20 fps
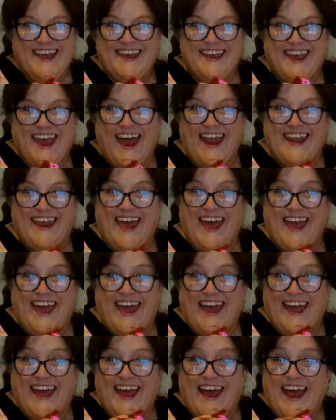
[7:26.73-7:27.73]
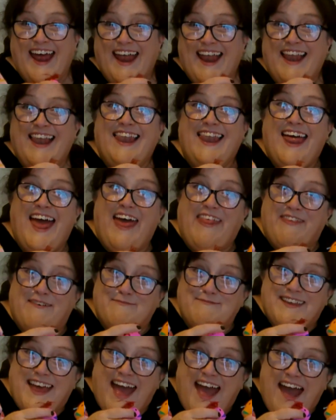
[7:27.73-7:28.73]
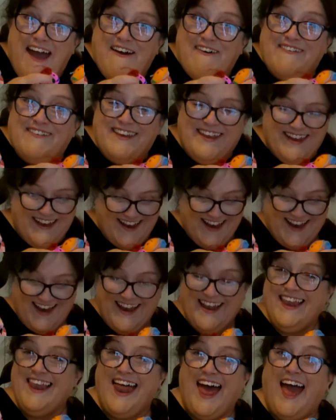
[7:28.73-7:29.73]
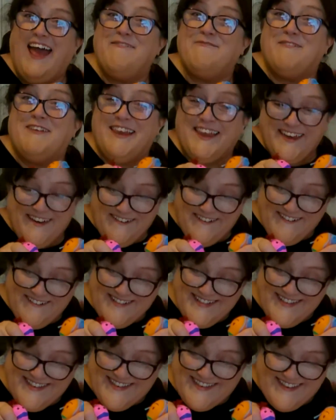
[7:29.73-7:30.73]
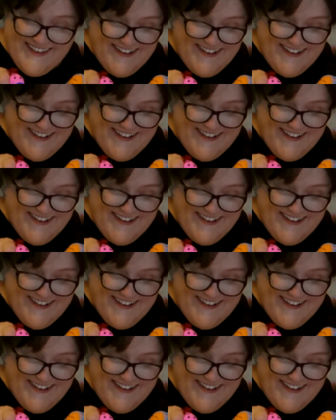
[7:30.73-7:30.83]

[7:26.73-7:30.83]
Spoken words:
Get it? Let them down. Like balloons.